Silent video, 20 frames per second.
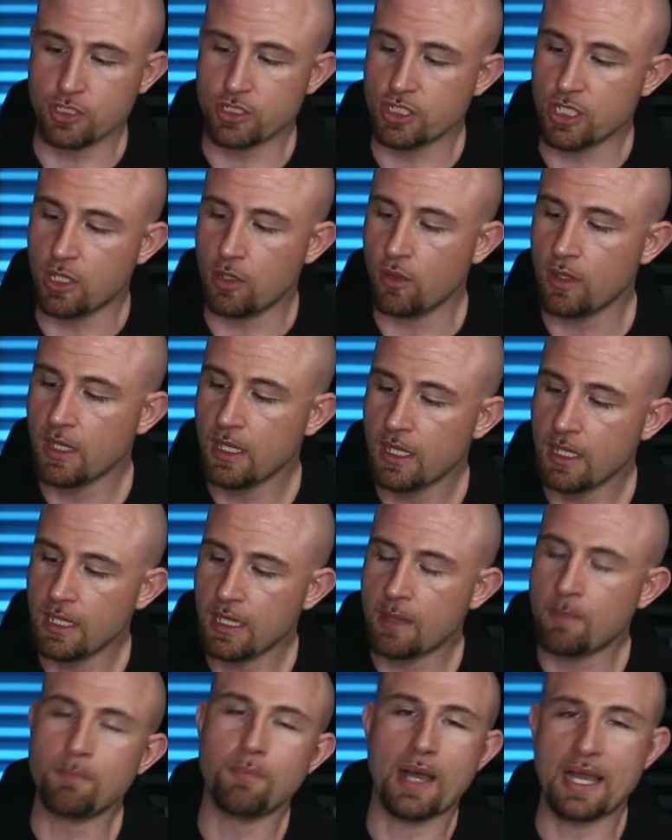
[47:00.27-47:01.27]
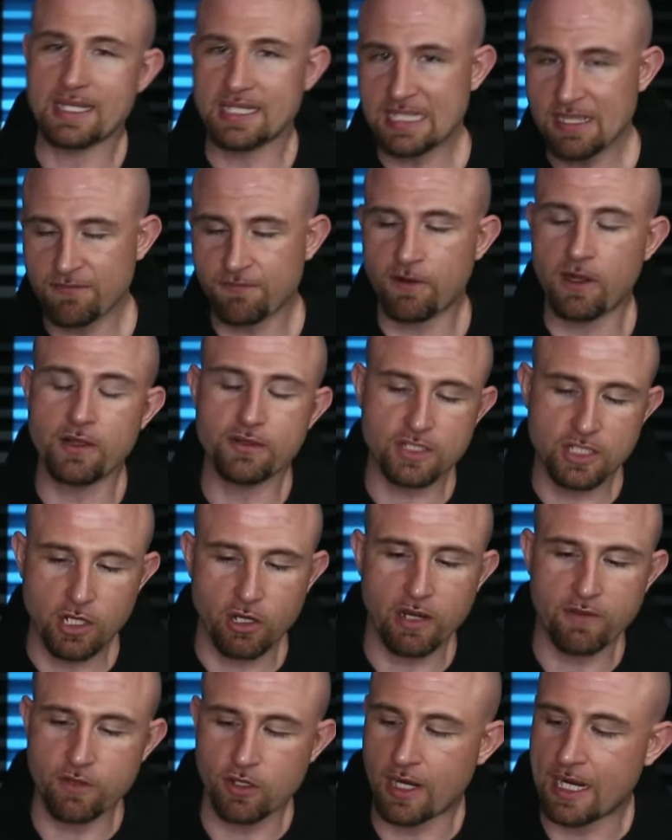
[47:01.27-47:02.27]
So by default,
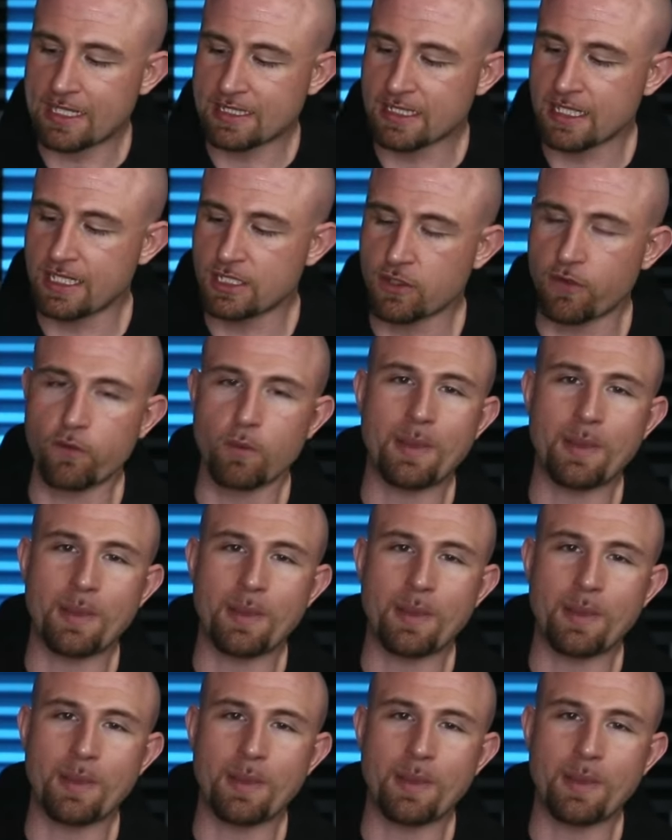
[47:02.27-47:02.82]
sorry if your eyes glaze over,